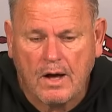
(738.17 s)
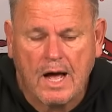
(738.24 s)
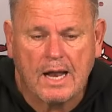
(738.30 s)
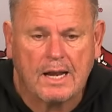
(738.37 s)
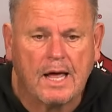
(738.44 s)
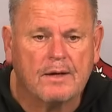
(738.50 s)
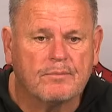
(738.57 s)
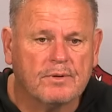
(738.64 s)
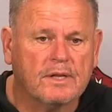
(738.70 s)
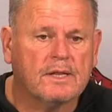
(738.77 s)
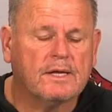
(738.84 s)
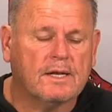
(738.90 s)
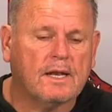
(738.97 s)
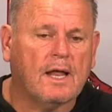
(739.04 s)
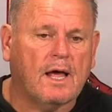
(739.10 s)
I like
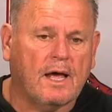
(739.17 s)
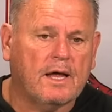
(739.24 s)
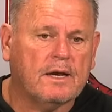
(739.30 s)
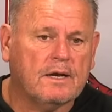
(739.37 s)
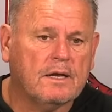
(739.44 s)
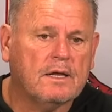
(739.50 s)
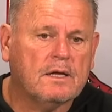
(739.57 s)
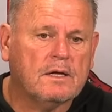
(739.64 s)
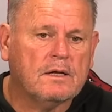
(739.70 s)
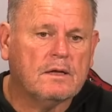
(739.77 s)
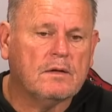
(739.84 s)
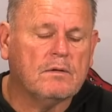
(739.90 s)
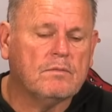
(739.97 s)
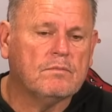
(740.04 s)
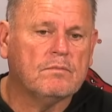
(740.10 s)
Billy a lot.
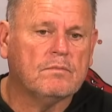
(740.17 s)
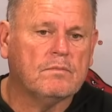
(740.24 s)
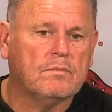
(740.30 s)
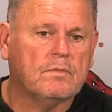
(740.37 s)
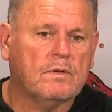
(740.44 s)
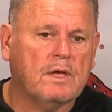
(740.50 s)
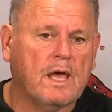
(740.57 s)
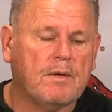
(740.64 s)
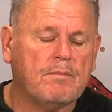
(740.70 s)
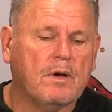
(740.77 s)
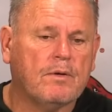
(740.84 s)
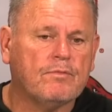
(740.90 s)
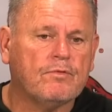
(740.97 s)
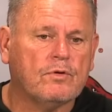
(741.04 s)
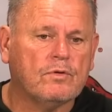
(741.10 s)
Um, came
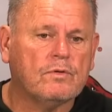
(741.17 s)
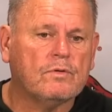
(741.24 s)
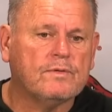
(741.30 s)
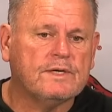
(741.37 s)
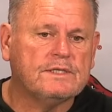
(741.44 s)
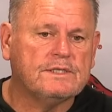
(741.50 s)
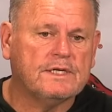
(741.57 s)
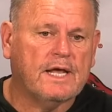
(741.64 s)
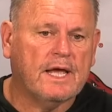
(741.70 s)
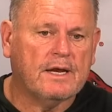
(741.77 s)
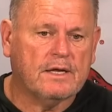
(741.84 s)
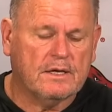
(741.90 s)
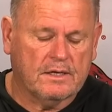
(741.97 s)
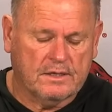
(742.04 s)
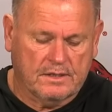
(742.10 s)
up through
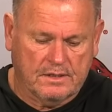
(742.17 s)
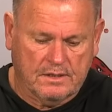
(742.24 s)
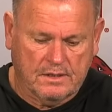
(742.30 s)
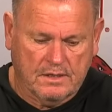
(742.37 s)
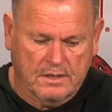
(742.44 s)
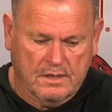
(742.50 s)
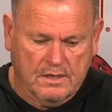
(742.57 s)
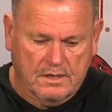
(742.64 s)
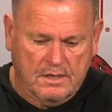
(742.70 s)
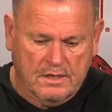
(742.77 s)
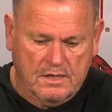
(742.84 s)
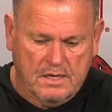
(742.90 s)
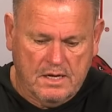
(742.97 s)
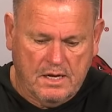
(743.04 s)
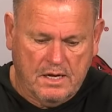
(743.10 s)
Louisiana and
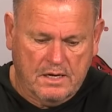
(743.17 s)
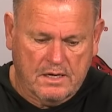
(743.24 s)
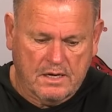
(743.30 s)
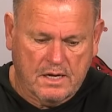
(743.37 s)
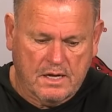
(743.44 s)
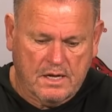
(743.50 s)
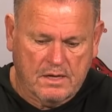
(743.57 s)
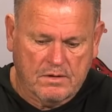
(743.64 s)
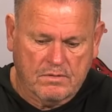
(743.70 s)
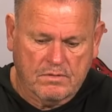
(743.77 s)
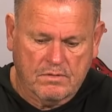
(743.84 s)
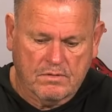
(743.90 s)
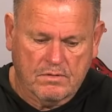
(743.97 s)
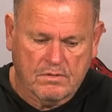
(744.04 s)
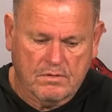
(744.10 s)
and
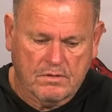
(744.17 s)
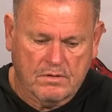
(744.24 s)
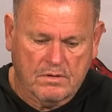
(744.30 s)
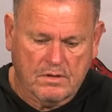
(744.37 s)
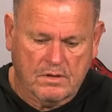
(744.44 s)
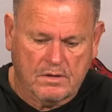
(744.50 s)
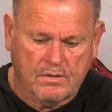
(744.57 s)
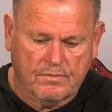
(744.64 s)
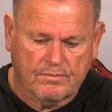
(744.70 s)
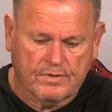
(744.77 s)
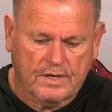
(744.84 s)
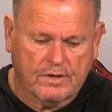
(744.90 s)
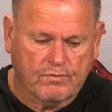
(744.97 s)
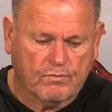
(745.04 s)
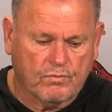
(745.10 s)
uh, uh,
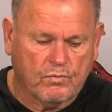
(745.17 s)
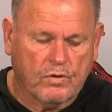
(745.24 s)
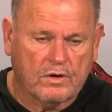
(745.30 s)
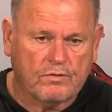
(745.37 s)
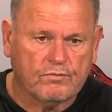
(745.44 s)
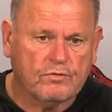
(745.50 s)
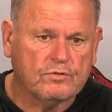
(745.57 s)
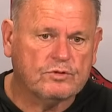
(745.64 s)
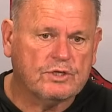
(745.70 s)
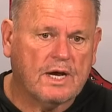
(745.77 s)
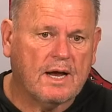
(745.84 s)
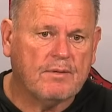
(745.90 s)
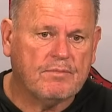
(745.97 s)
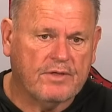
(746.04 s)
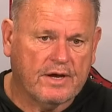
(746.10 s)
did a wonderful
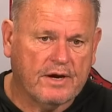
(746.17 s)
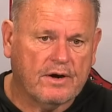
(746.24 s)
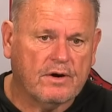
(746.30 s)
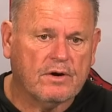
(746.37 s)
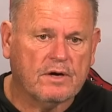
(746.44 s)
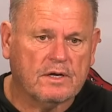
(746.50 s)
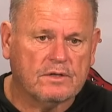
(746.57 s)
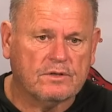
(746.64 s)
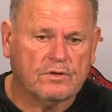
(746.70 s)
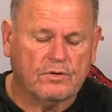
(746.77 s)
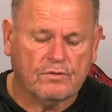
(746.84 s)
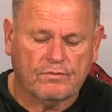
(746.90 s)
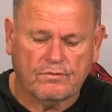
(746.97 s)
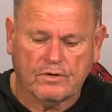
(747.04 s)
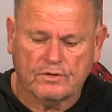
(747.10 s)
job there at the
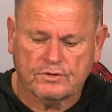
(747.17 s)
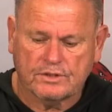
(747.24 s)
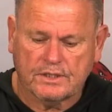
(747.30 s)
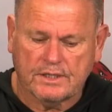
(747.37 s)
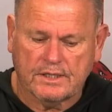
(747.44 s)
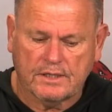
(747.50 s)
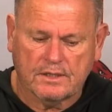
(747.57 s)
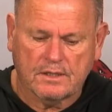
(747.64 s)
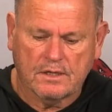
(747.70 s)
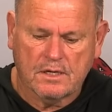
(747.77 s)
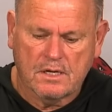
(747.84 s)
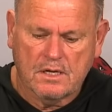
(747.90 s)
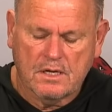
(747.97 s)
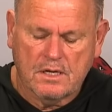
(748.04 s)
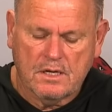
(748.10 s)
university. And
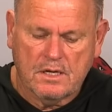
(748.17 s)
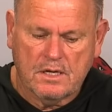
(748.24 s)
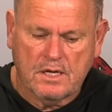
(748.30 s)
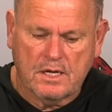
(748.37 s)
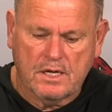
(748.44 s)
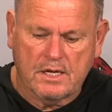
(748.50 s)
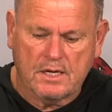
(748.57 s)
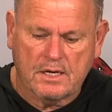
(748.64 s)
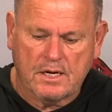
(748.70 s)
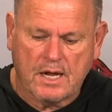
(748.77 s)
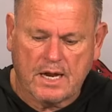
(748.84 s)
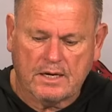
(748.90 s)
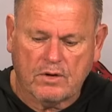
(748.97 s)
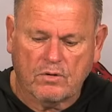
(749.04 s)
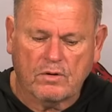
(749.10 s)
and
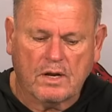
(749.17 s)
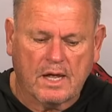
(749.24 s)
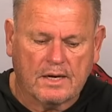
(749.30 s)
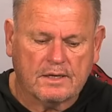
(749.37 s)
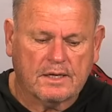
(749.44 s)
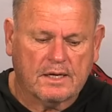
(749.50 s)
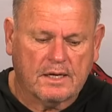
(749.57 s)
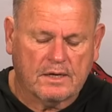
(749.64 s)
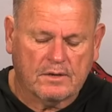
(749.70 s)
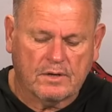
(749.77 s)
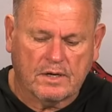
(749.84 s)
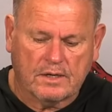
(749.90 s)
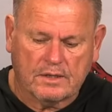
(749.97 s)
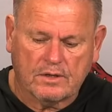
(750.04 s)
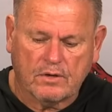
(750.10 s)
I know a lot of,
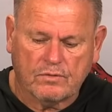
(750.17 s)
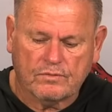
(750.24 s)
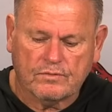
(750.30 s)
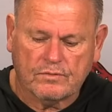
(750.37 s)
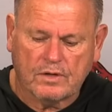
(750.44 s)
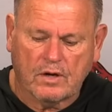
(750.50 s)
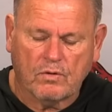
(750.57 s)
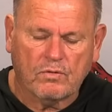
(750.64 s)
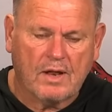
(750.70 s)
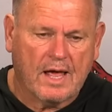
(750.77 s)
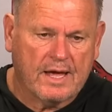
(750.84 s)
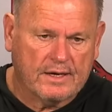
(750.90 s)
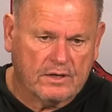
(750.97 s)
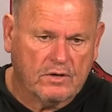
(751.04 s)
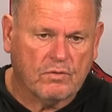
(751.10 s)
or I know the O
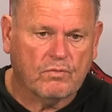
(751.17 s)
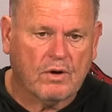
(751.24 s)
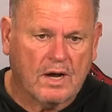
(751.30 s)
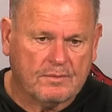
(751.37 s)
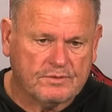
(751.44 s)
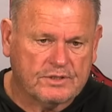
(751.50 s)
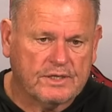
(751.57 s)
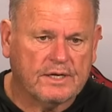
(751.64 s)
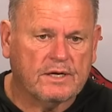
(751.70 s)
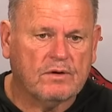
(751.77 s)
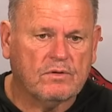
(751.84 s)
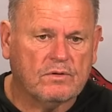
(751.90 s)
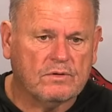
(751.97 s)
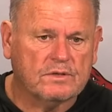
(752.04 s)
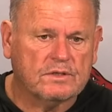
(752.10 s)
line coach Rob
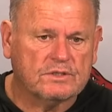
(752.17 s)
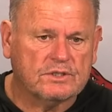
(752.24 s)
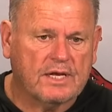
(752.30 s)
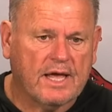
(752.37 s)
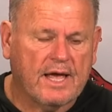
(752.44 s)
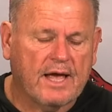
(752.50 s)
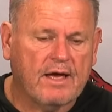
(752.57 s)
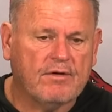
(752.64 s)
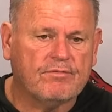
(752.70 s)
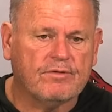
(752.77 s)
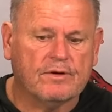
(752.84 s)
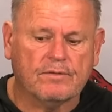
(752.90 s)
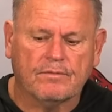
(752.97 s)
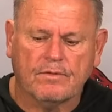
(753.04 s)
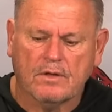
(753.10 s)
Sale on the staff,
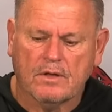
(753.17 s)
and